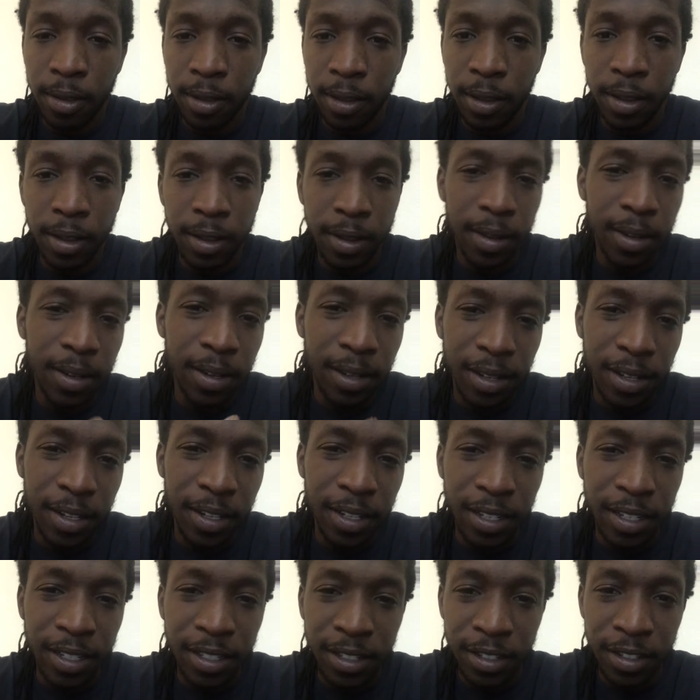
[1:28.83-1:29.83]
it
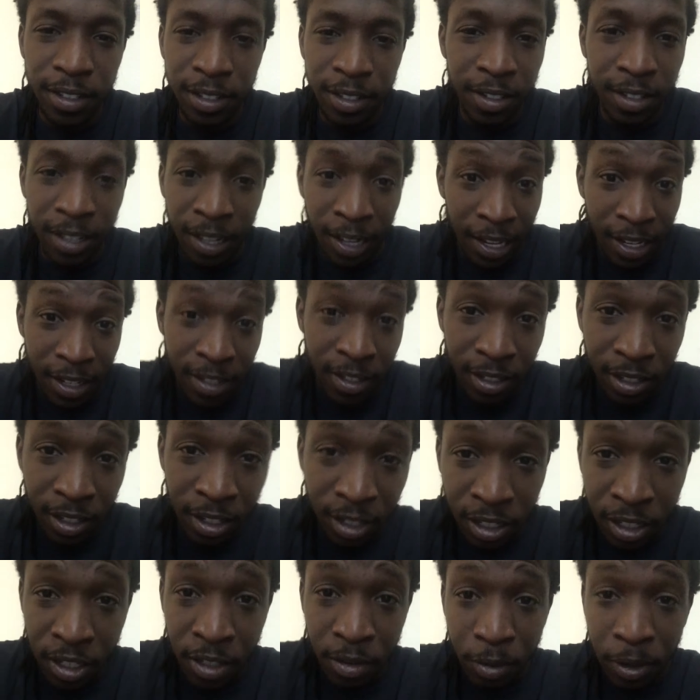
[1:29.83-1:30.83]
is what
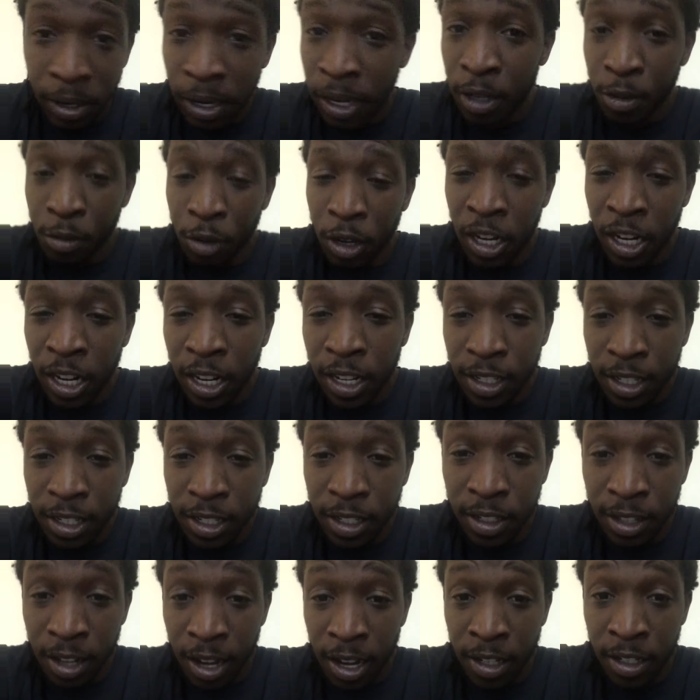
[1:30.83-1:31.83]
it is. He's not
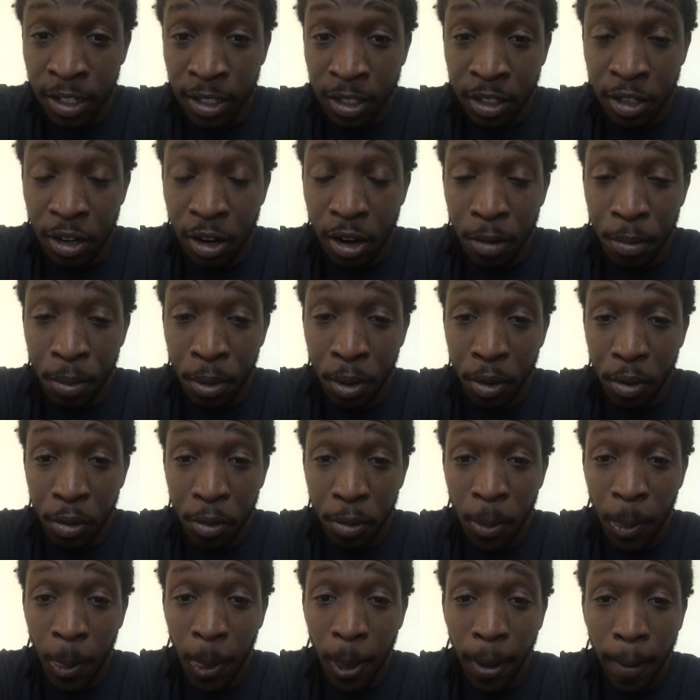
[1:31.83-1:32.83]
Dontari Poe.
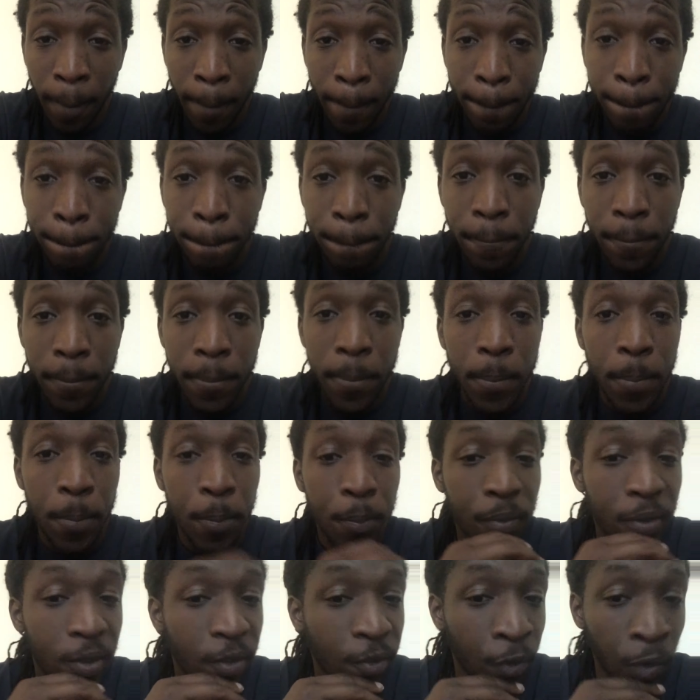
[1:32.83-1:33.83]

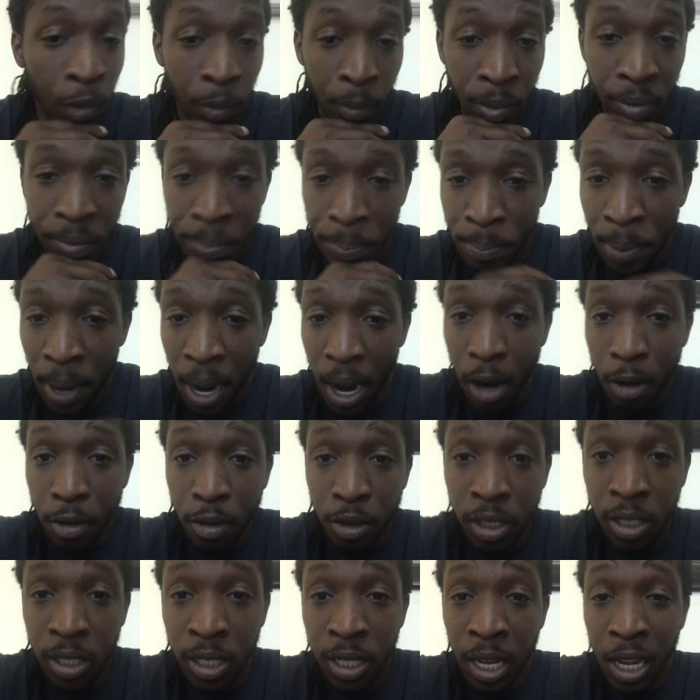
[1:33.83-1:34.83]
From a power
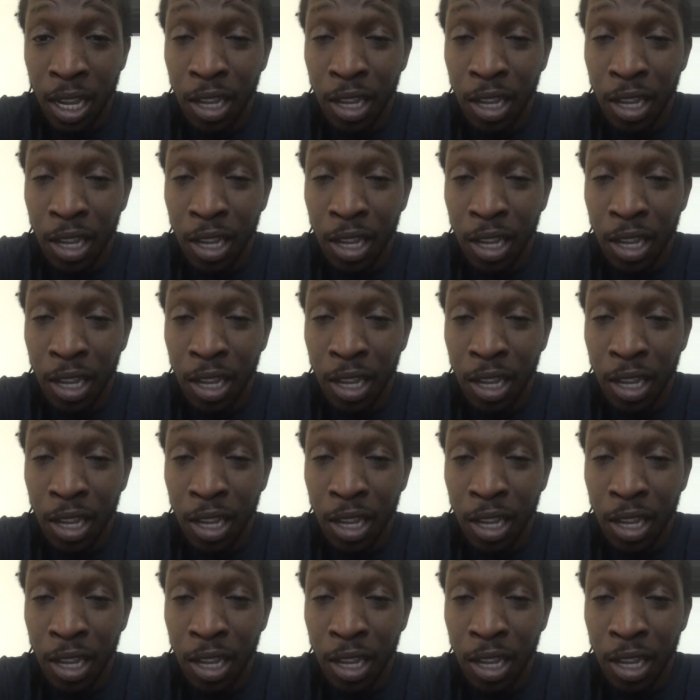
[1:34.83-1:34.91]
scale,